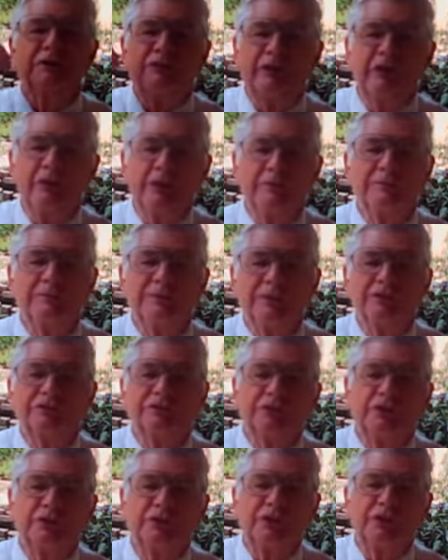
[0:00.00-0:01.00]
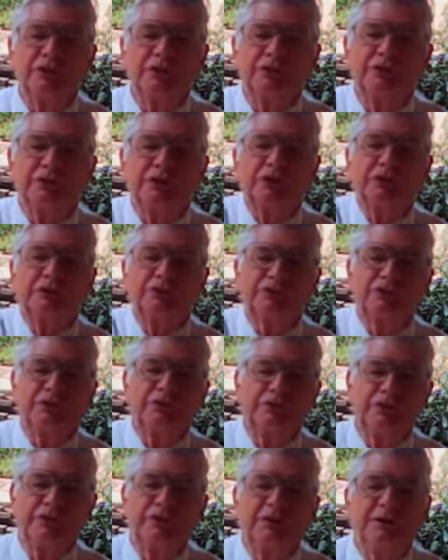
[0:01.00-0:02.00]
from this earth
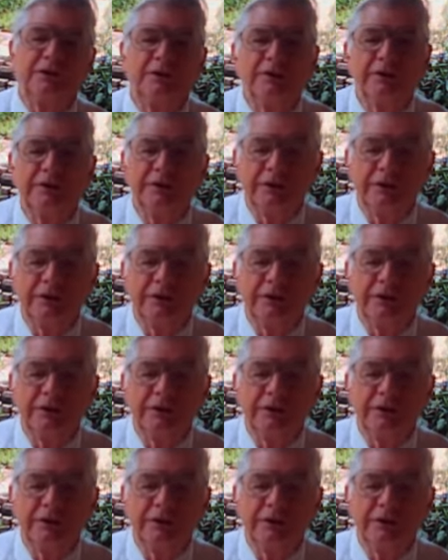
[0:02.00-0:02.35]
into the